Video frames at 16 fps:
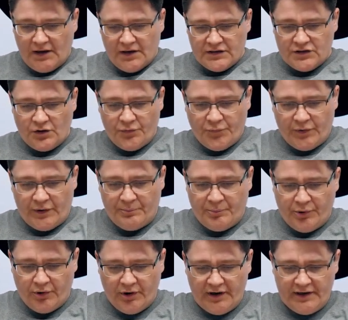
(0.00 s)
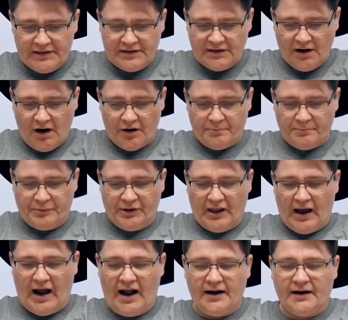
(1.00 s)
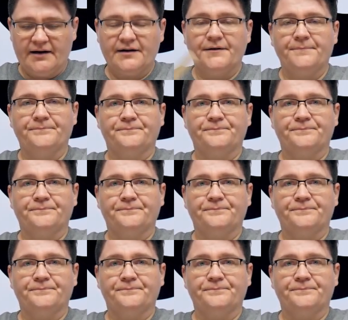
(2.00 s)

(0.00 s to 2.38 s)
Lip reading: So if we put our block